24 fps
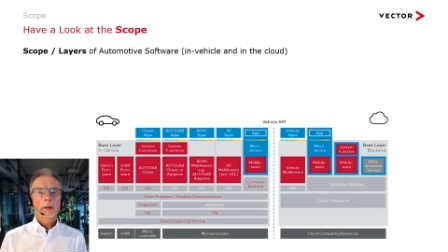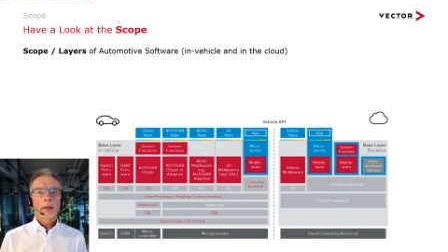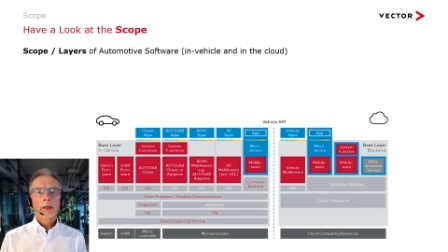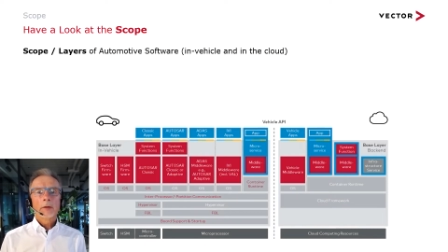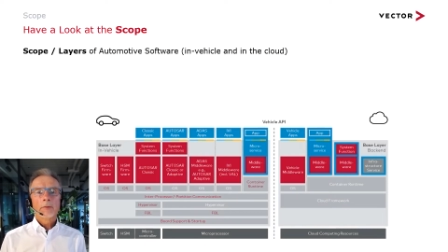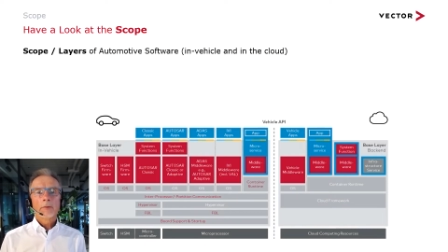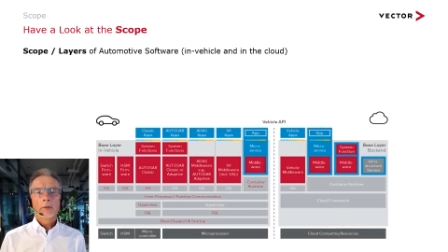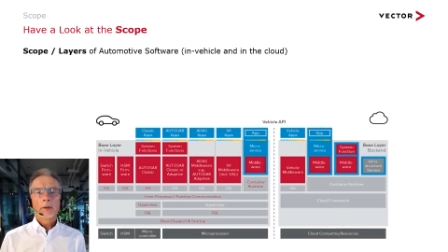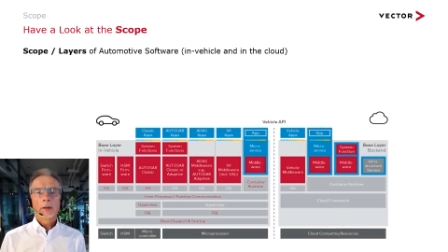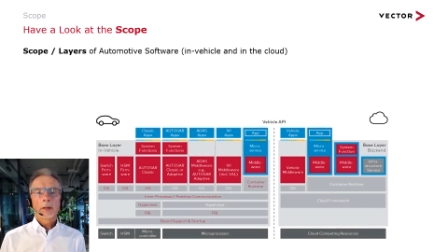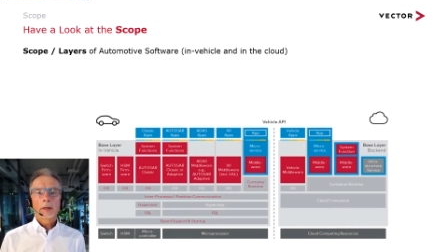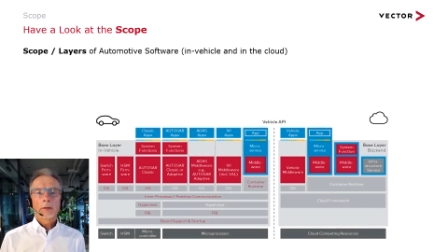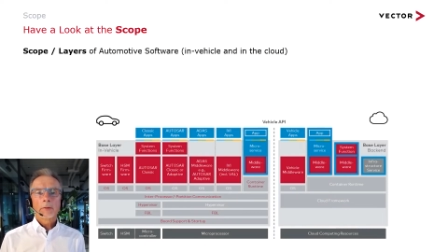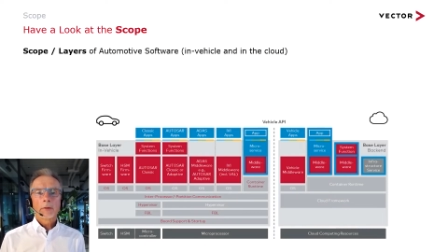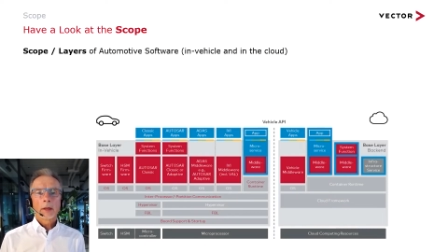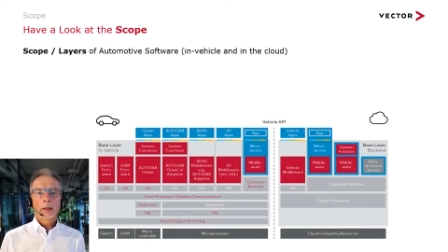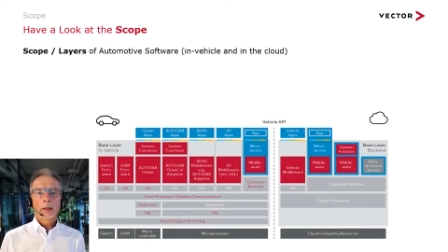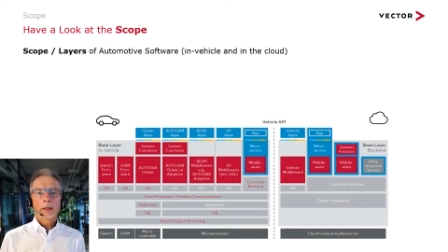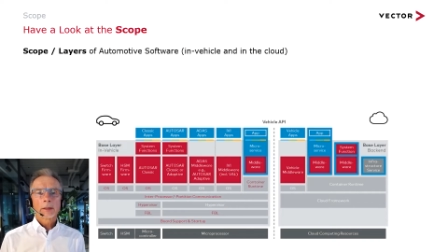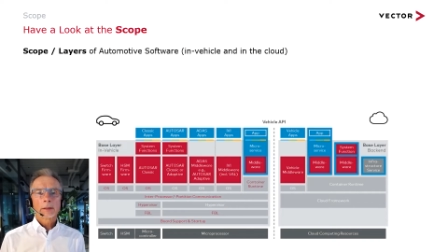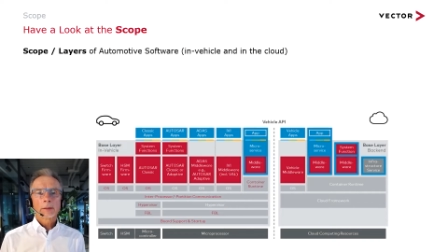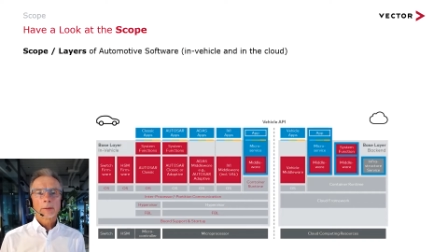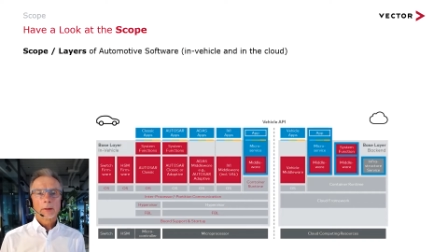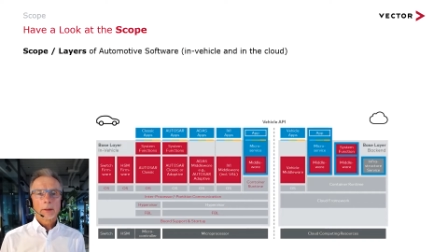in-vehicle
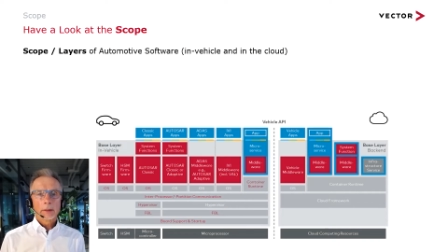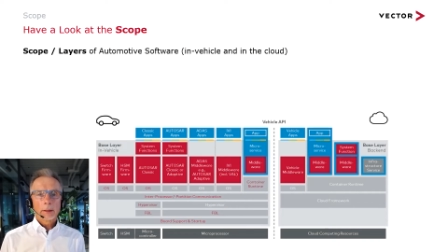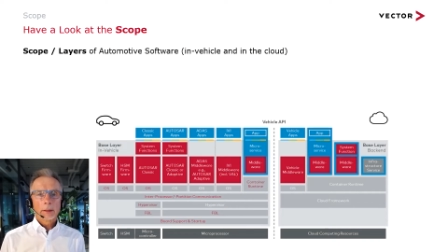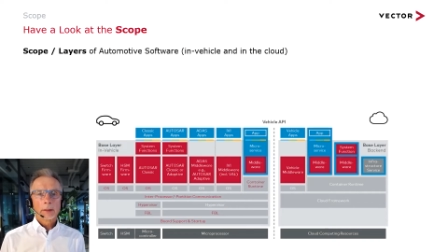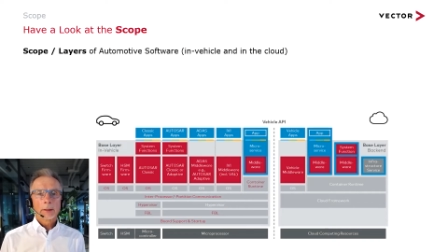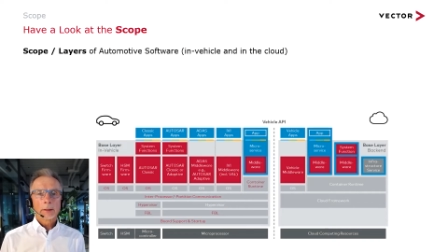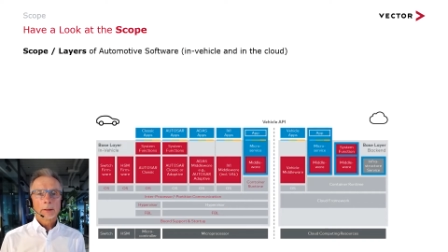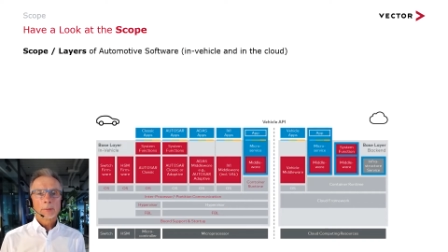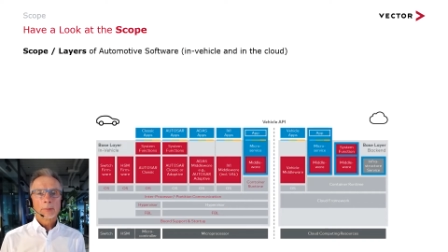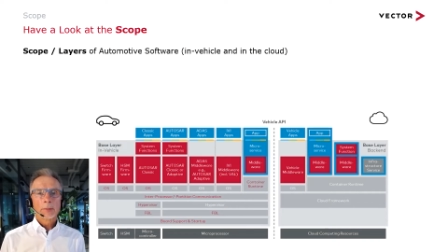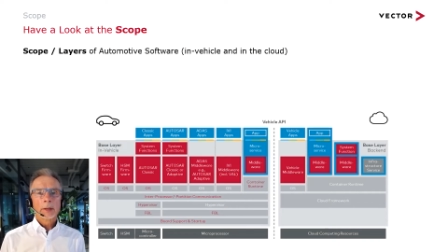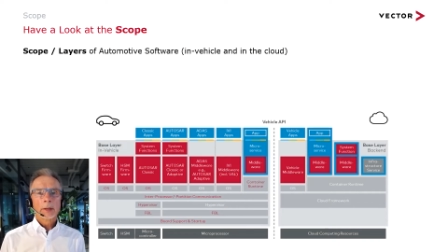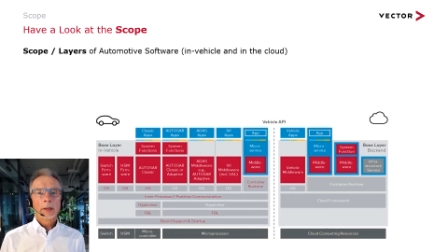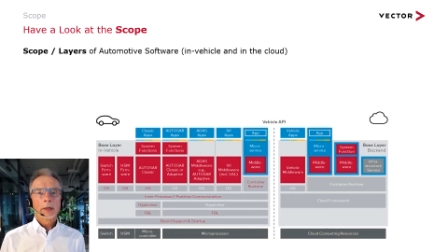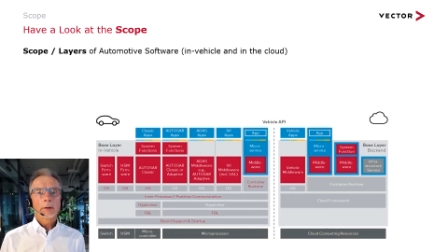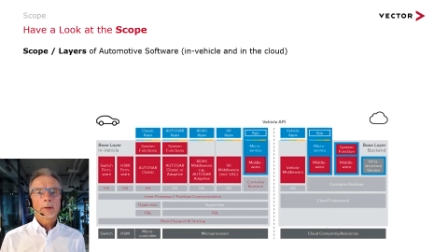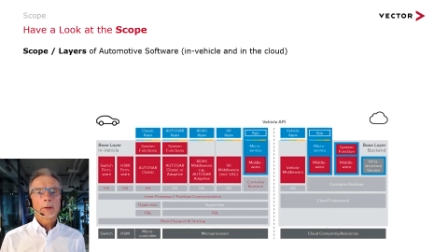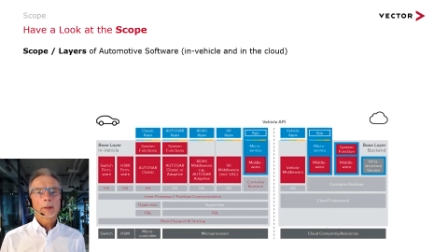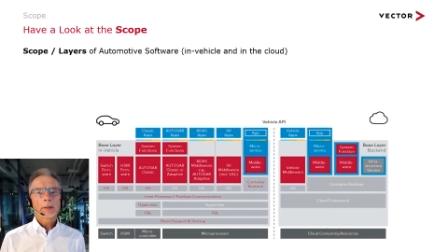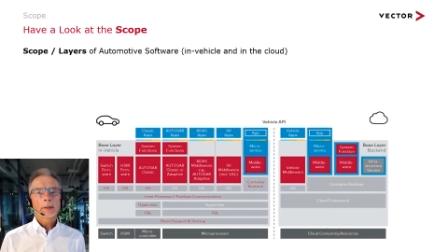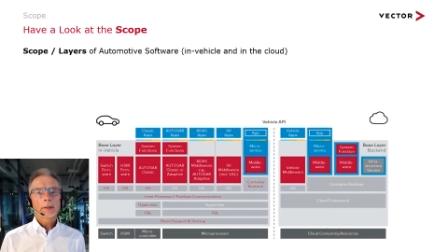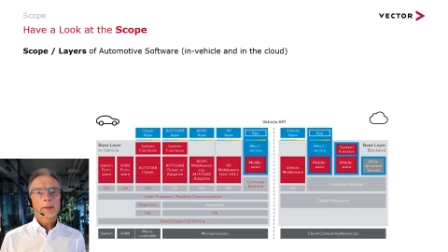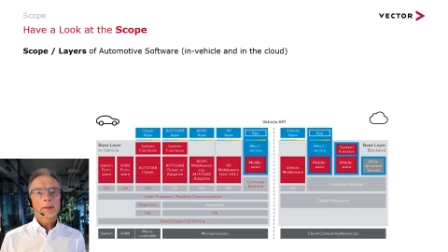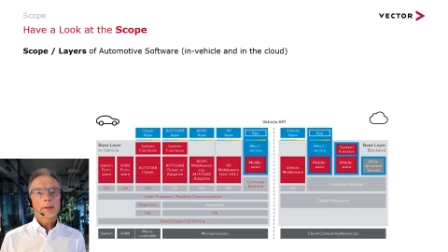ex
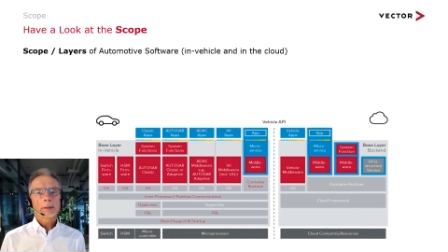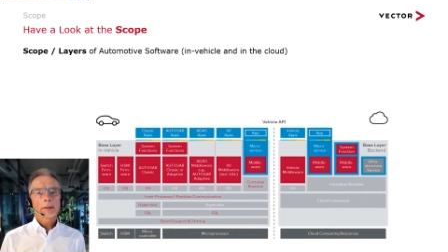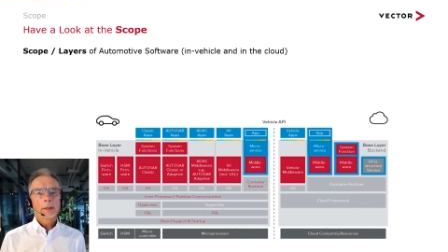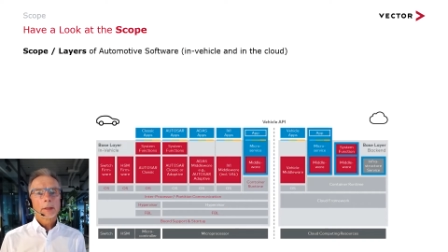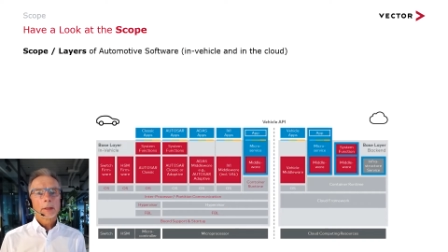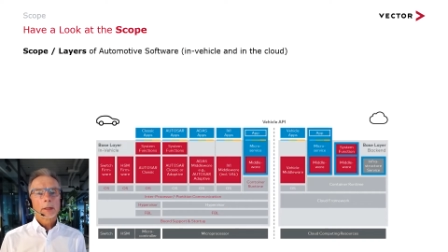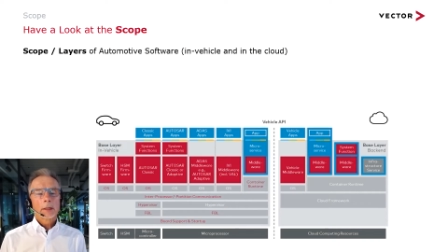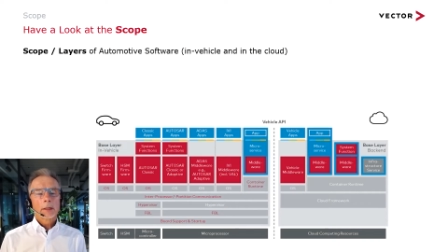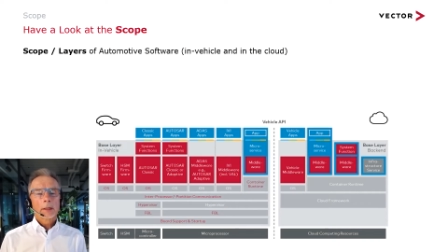experience.